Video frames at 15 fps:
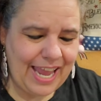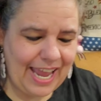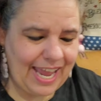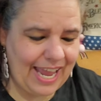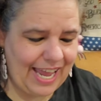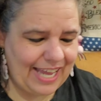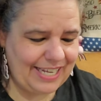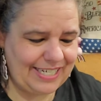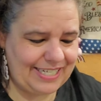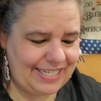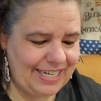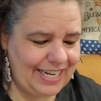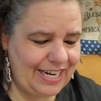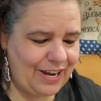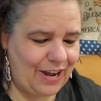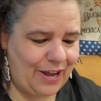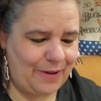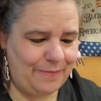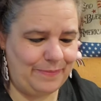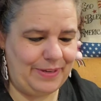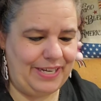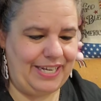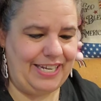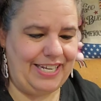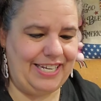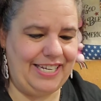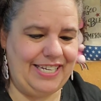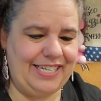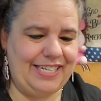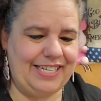And she got
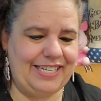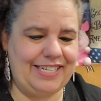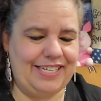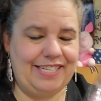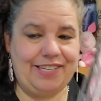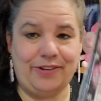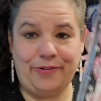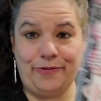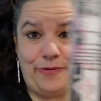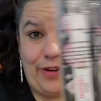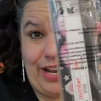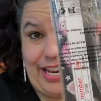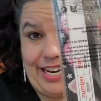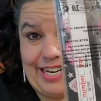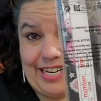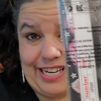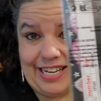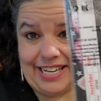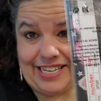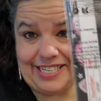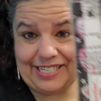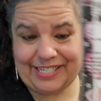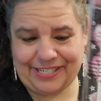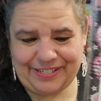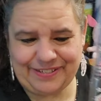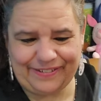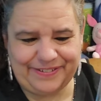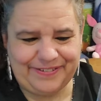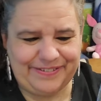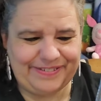me one,
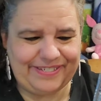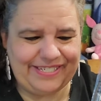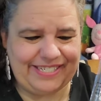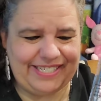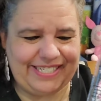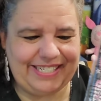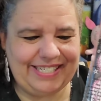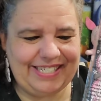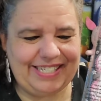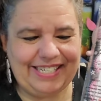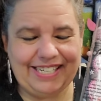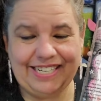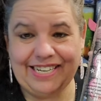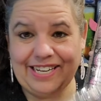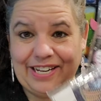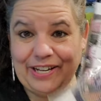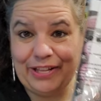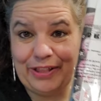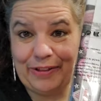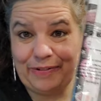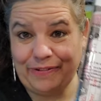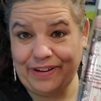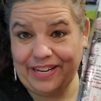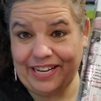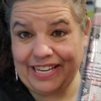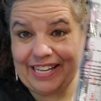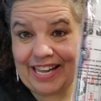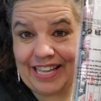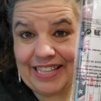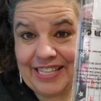two,
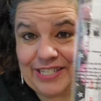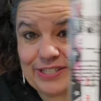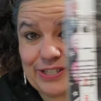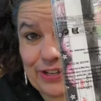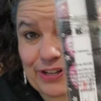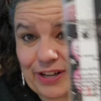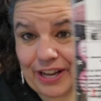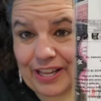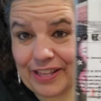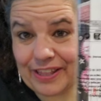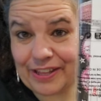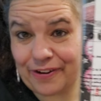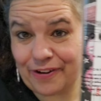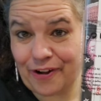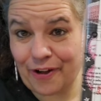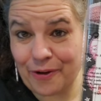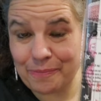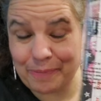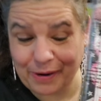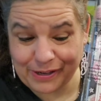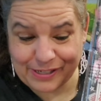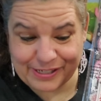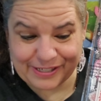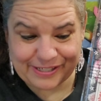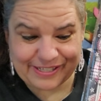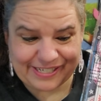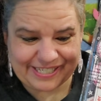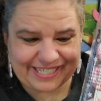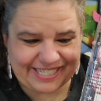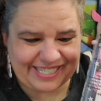three, and these look they're all
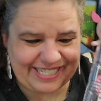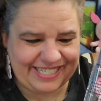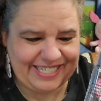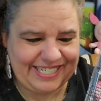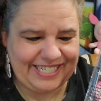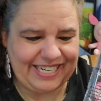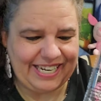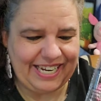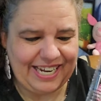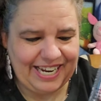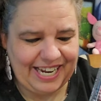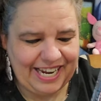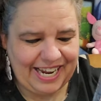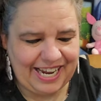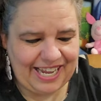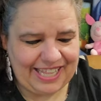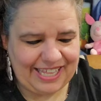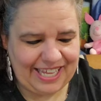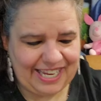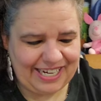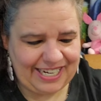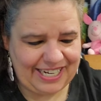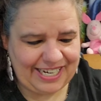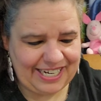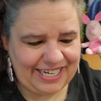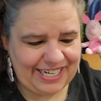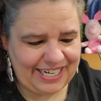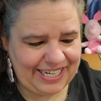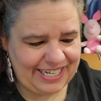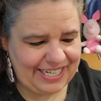partials. And then here
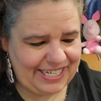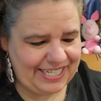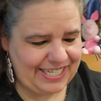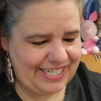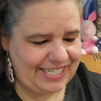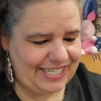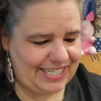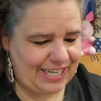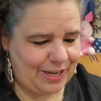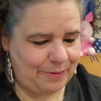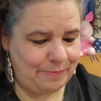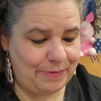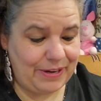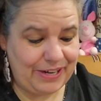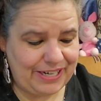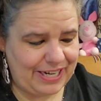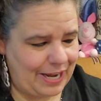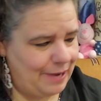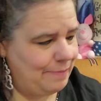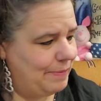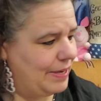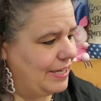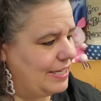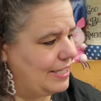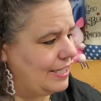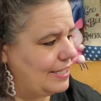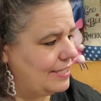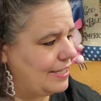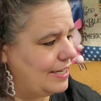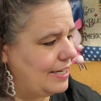is a big and dime painting.
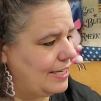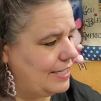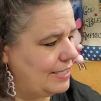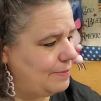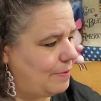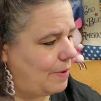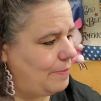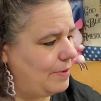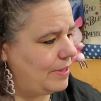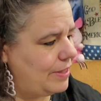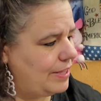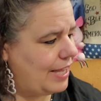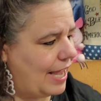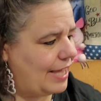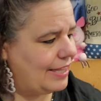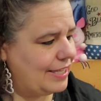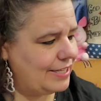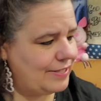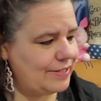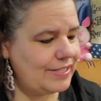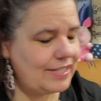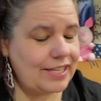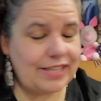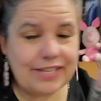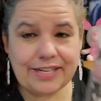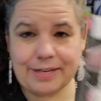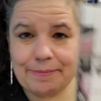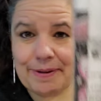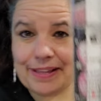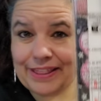This one is probably, yeah, this one's a
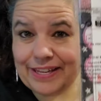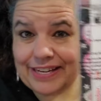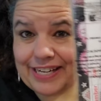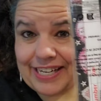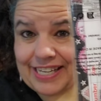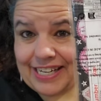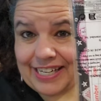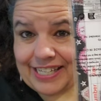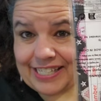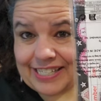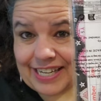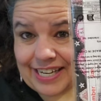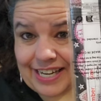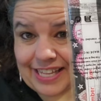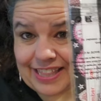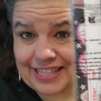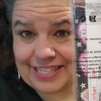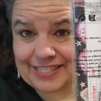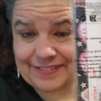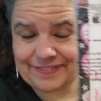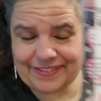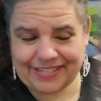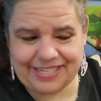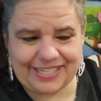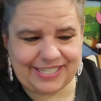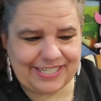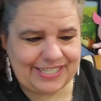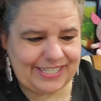30 by 30. So I got this one.